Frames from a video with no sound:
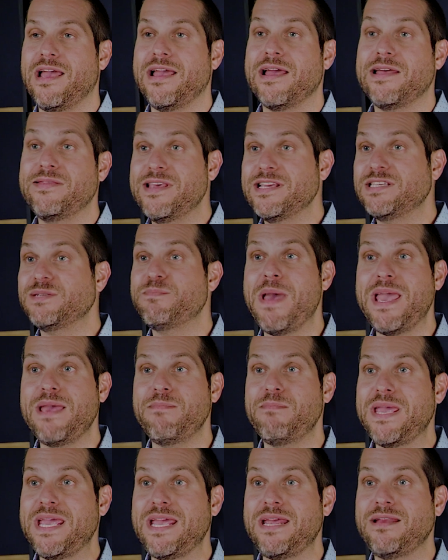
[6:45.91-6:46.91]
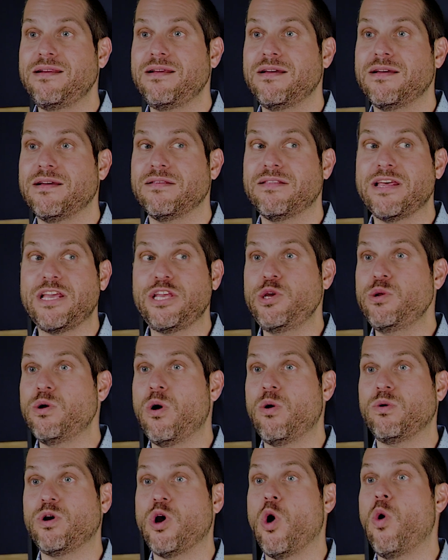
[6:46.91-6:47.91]
And this may mean that you
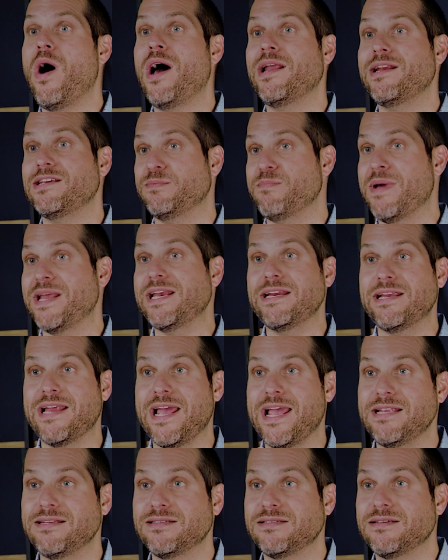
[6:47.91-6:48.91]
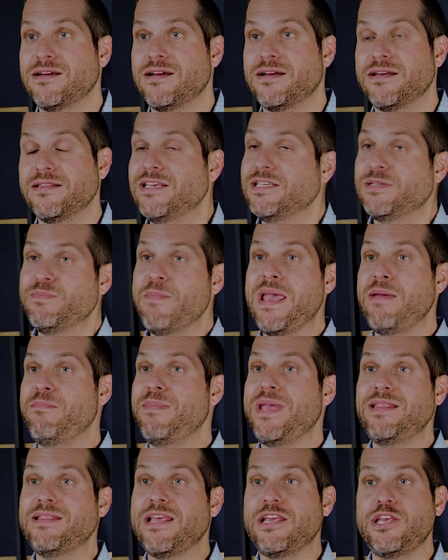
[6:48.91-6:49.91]
don't go on as many dates. This may
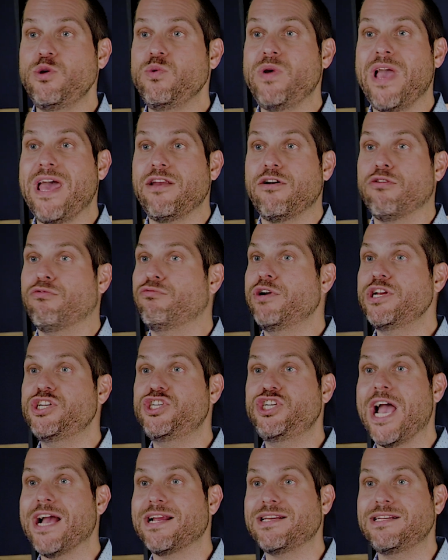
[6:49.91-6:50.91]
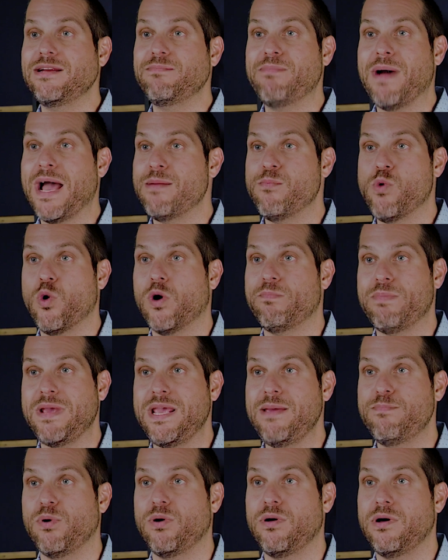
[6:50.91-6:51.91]
mean that you get rejected by more
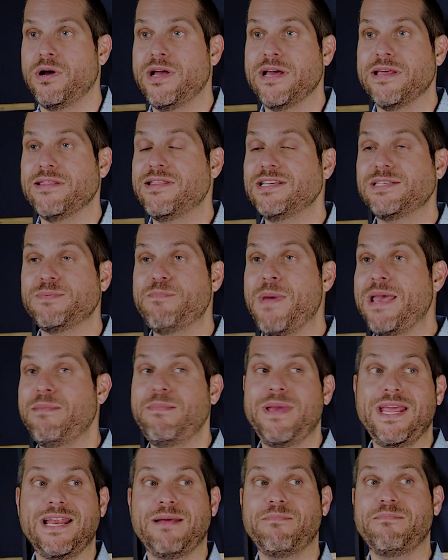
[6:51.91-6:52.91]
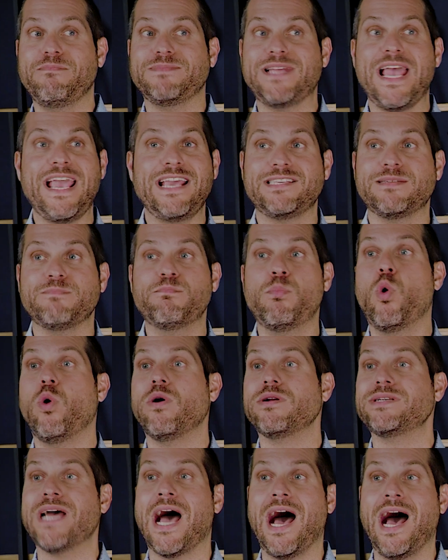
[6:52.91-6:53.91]
people. This may mean it takes
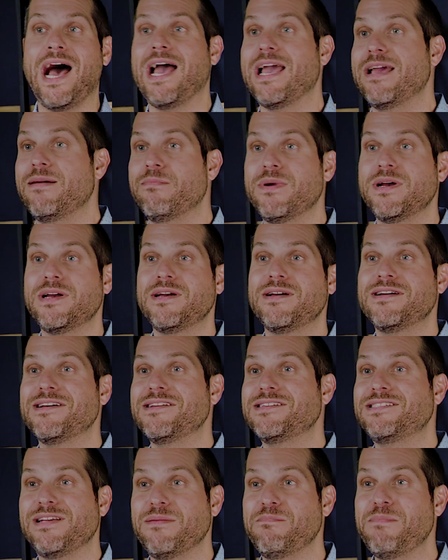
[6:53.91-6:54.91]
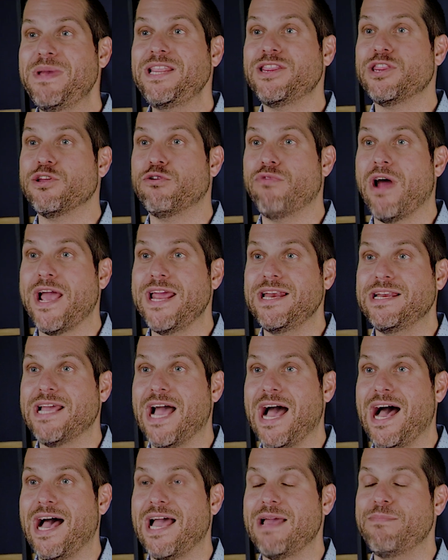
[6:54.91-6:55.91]
more time to meet the right
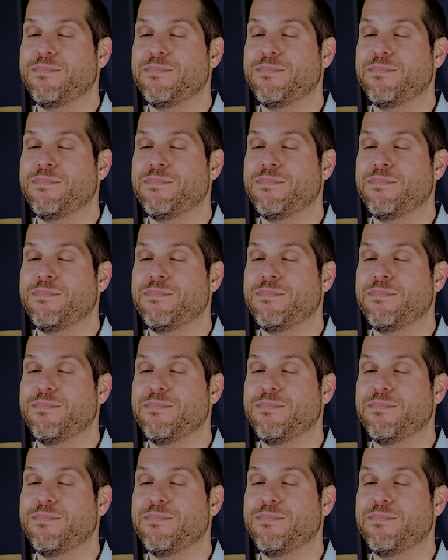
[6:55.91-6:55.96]
guy.